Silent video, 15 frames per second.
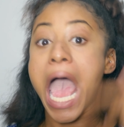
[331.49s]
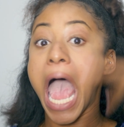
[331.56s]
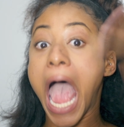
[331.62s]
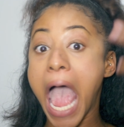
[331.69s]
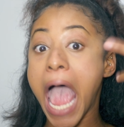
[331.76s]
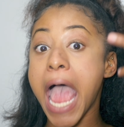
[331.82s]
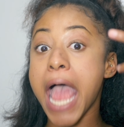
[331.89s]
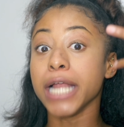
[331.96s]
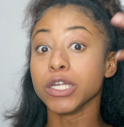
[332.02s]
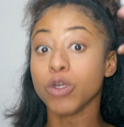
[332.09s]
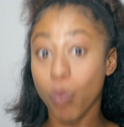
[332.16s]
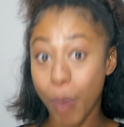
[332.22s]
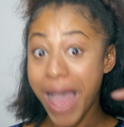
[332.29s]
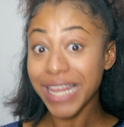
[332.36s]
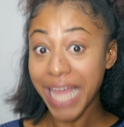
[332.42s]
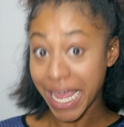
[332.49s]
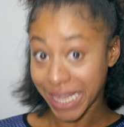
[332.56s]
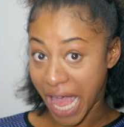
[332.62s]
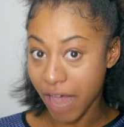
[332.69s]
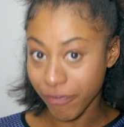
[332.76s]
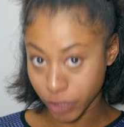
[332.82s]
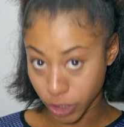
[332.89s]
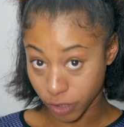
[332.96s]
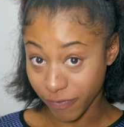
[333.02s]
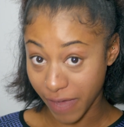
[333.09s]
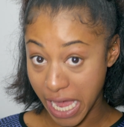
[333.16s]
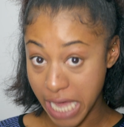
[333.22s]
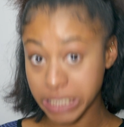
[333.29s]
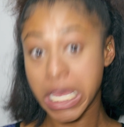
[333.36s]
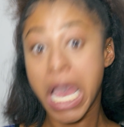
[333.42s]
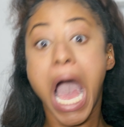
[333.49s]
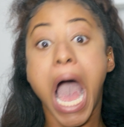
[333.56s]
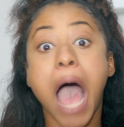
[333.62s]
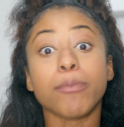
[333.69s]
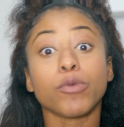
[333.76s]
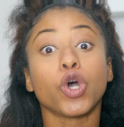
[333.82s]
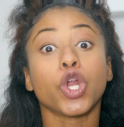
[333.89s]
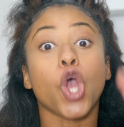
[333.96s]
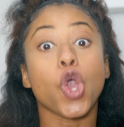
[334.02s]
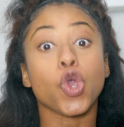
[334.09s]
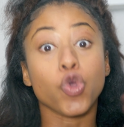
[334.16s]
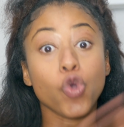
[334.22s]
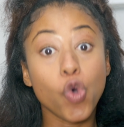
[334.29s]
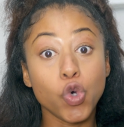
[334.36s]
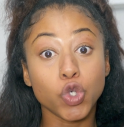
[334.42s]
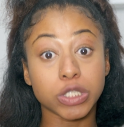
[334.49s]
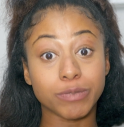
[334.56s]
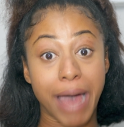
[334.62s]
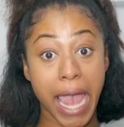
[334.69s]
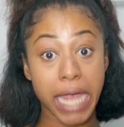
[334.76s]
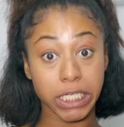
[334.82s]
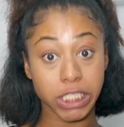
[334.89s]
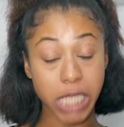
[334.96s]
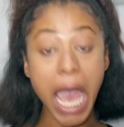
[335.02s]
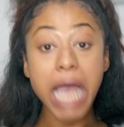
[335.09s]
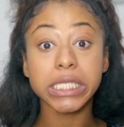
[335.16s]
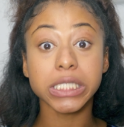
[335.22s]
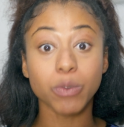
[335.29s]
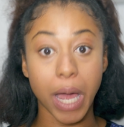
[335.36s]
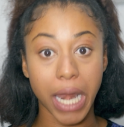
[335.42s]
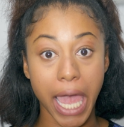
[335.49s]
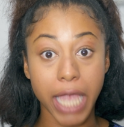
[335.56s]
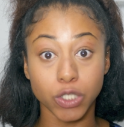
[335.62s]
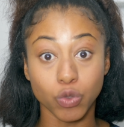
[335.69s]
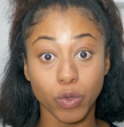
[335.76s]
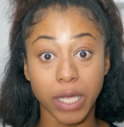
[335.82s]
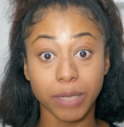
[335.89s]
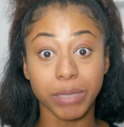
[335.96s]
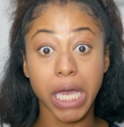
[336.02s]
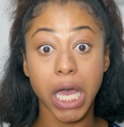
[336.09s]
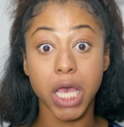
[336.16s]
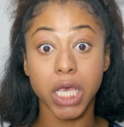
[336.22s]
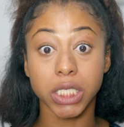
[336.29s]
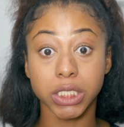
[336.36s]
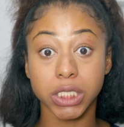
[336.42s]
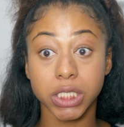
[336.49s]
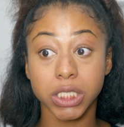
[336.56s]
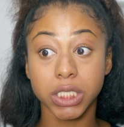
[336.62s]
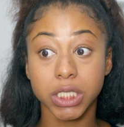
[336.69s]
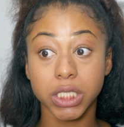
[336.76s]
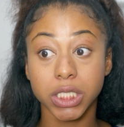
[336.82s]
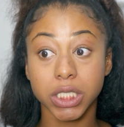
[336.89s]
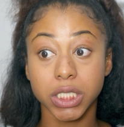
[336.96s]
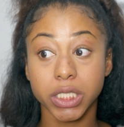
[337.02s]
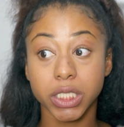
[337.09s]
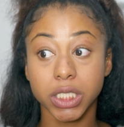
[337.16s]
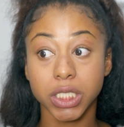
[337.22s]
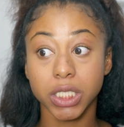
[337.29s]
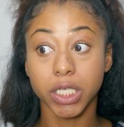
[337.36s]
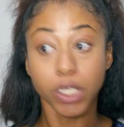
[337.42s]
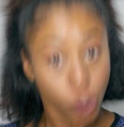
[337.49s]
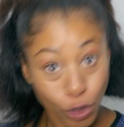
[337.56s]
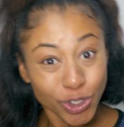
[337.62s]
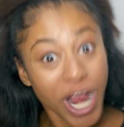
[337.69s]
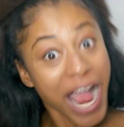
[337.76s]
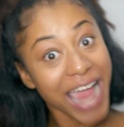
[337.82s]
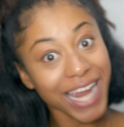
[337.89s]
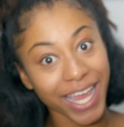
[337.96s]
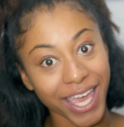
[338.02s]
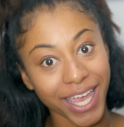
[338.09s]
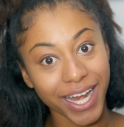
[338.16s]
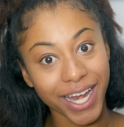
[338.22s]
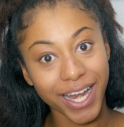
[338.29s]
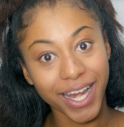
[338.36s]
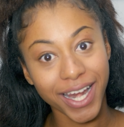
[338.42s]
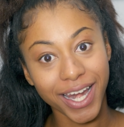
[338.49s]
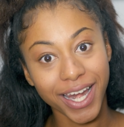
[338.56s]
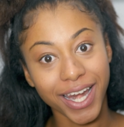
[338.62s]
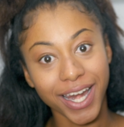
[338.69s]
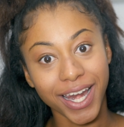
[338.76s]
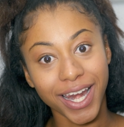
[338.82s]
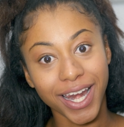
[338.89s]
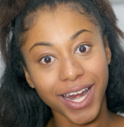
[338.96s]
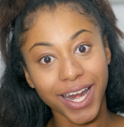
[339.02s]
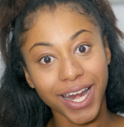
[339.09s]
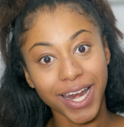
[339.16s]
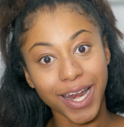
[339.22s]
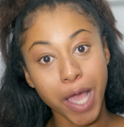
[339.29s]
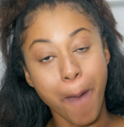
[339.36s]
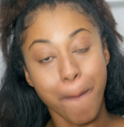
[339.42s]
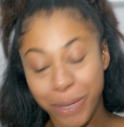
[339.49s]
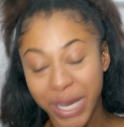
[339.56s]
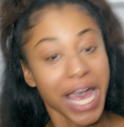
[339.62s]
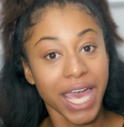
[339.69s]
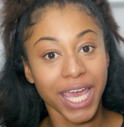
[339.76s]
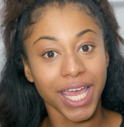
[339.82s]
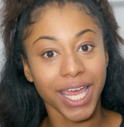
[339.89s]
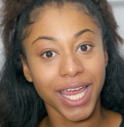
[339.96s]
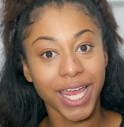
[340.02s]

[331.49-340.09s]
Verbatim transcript: And while I laugh in your face, I'm gonna use my chest while I do it, because you tried it, but